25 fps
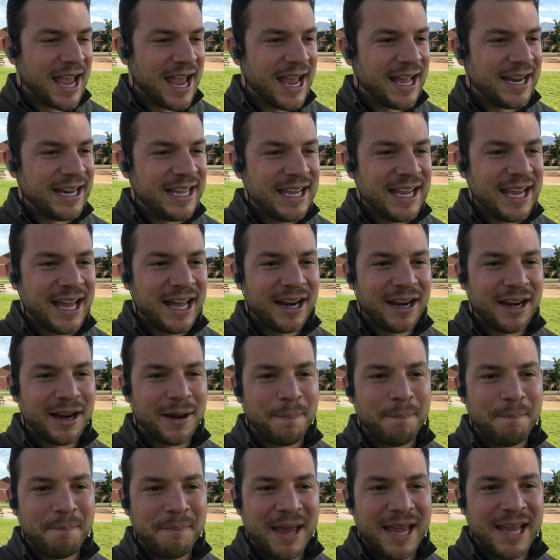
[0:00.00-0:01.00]
And he had an
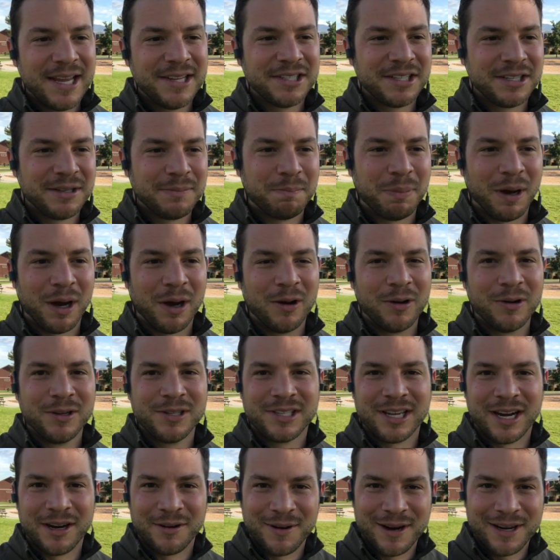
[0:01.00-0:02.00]
amazing
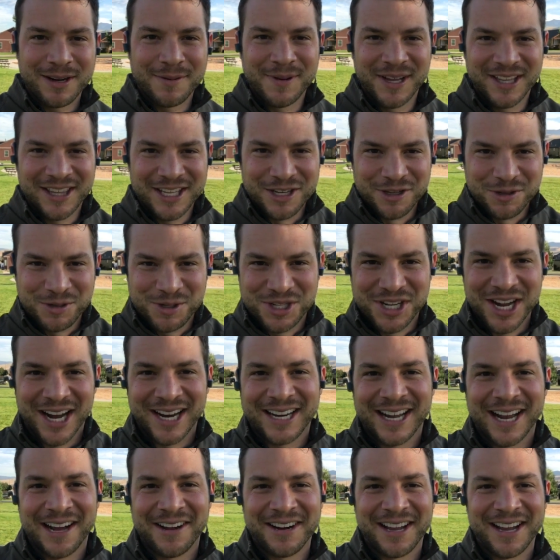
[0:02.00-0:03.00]
post, and I recommend that you
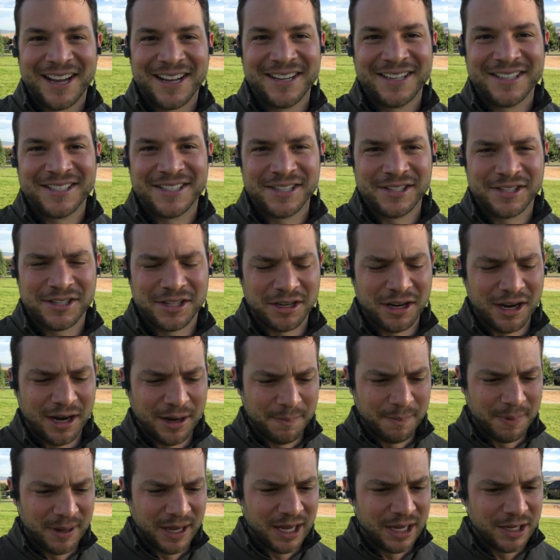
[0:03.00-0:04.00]
check out Andy's
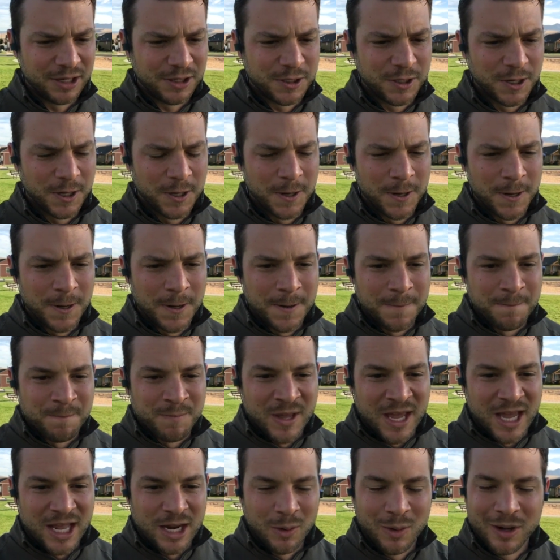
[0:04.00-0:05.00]
Instagram page.
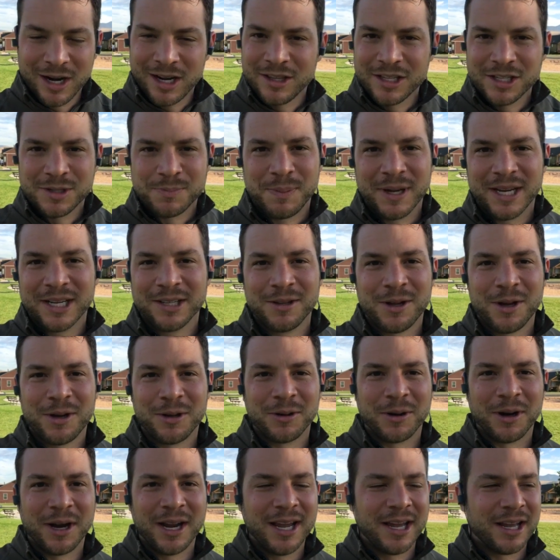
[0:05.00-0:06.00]
And he went on this big long
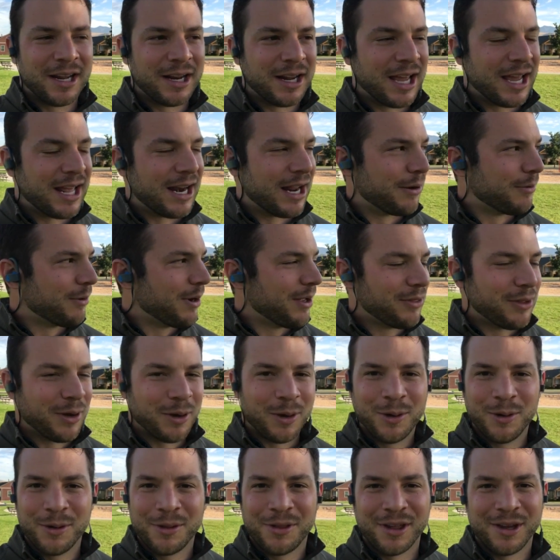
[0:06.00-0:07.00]
rant, and I read the
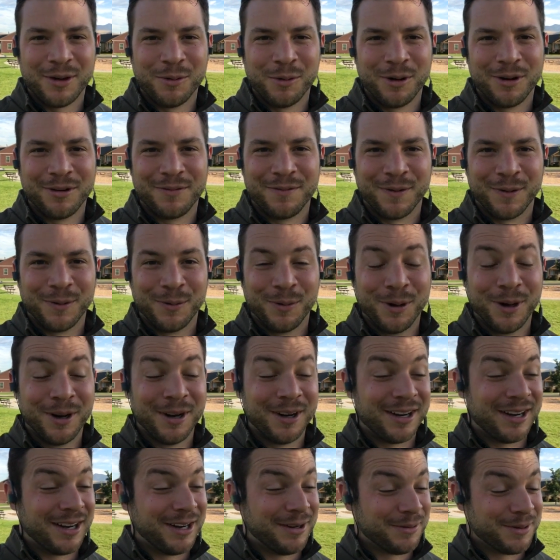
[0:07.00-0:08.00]
whole thing word for
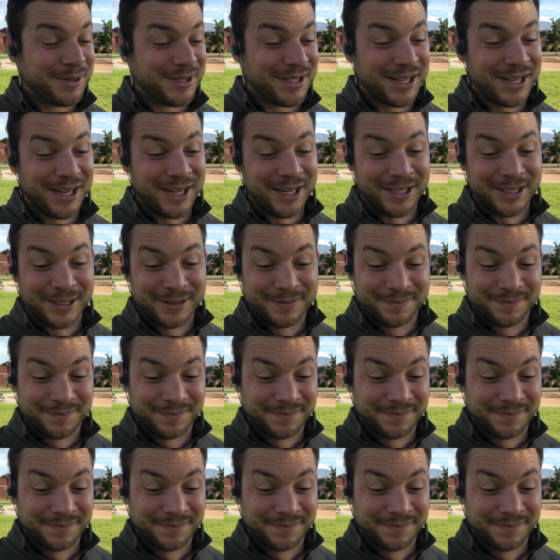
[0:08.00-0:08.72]
word, and it was like,